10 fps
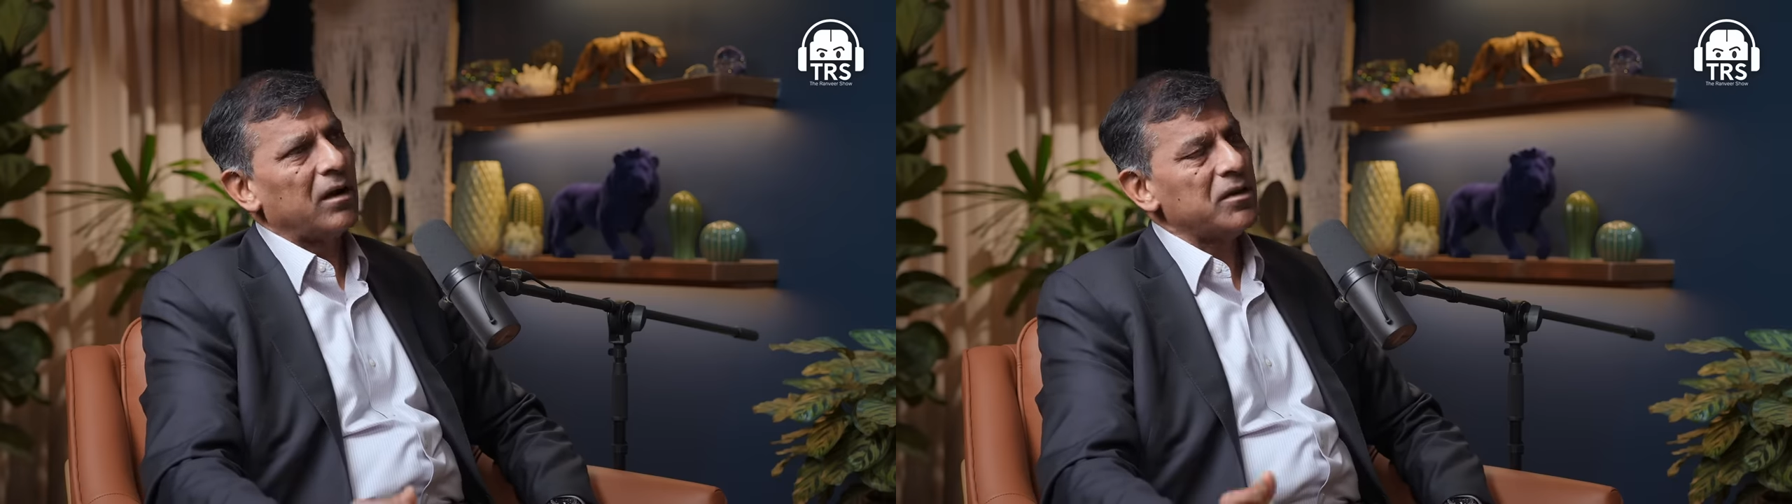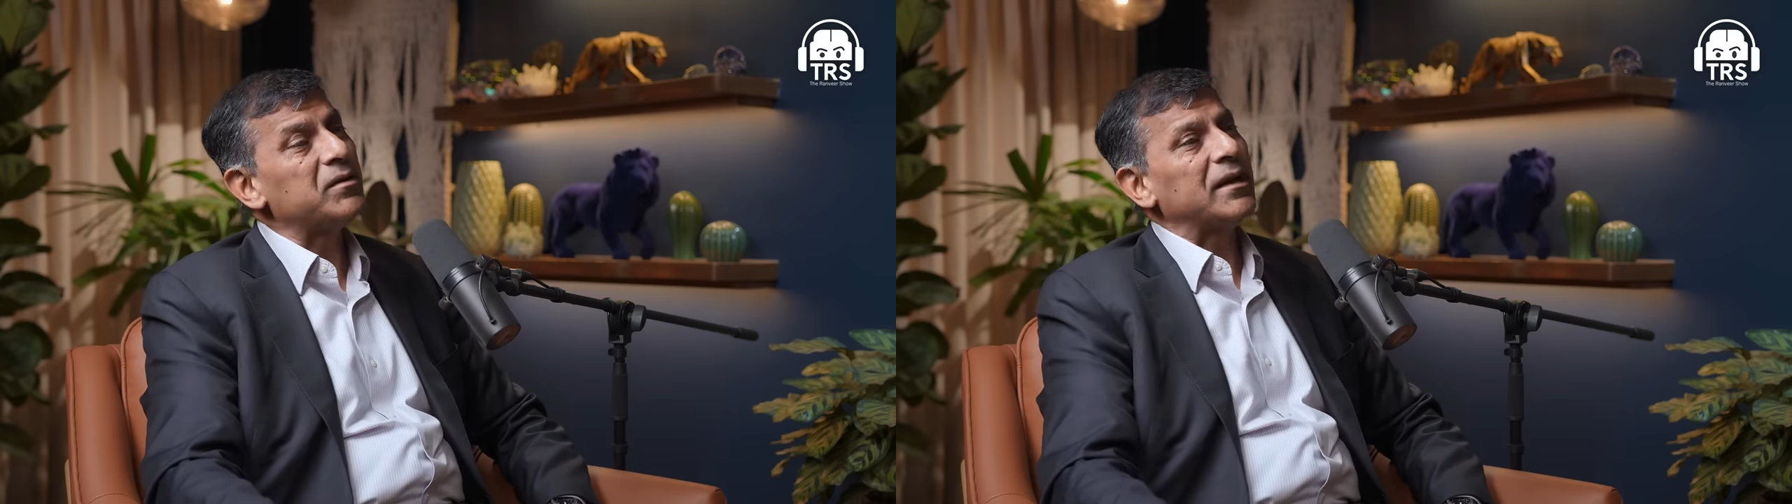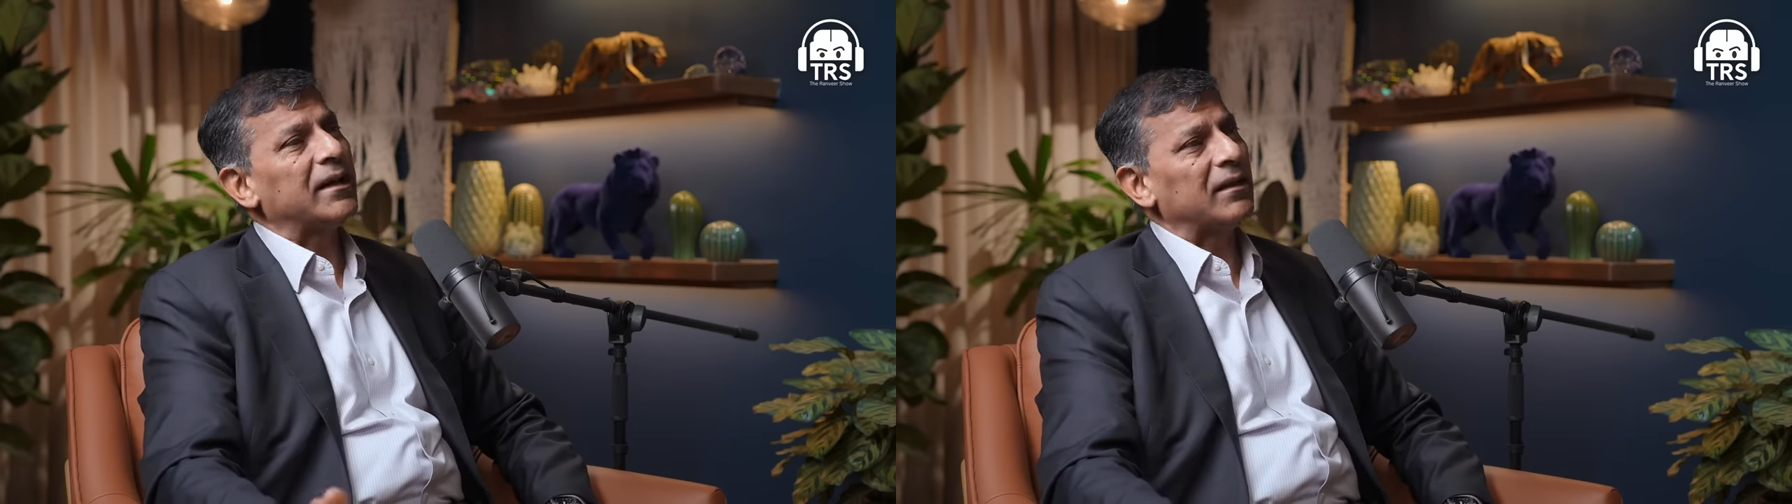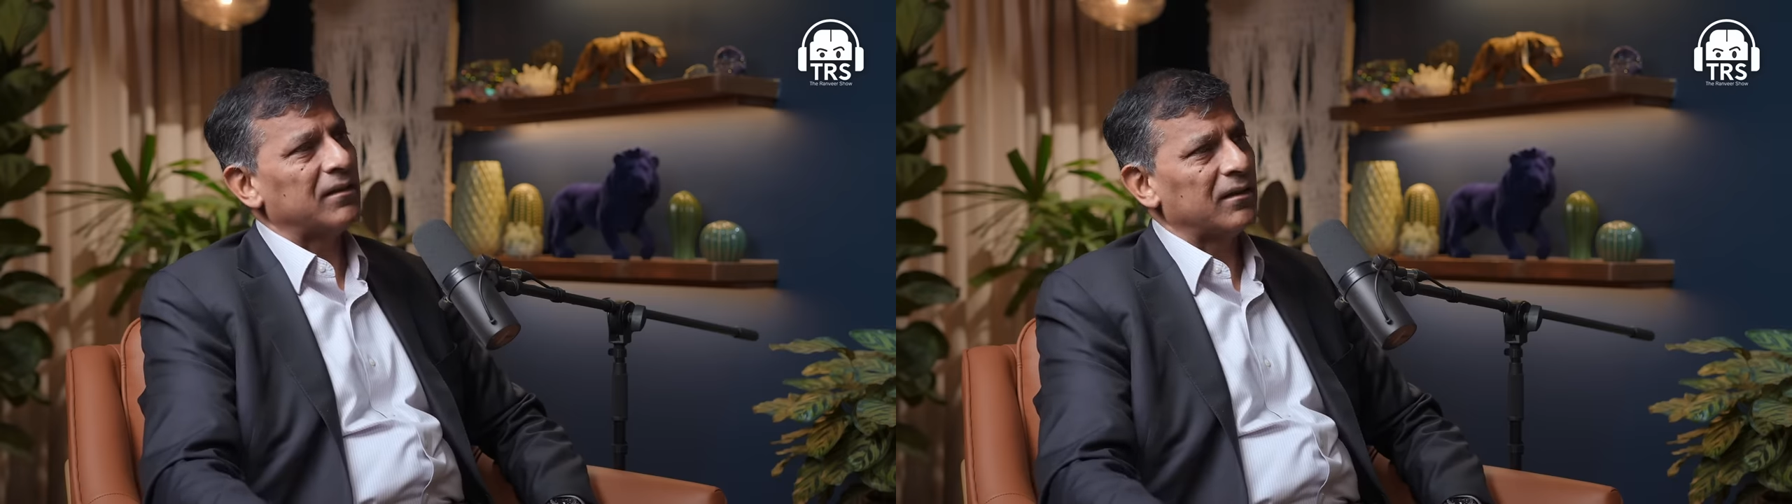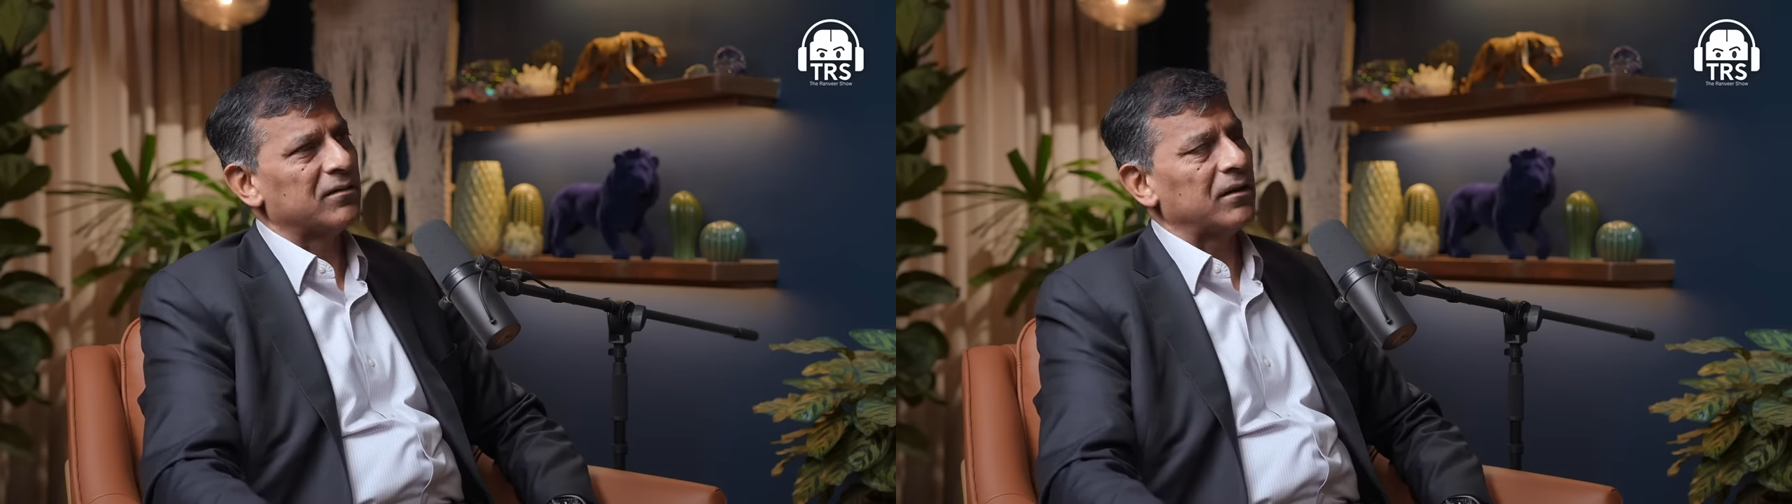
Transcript: you can get things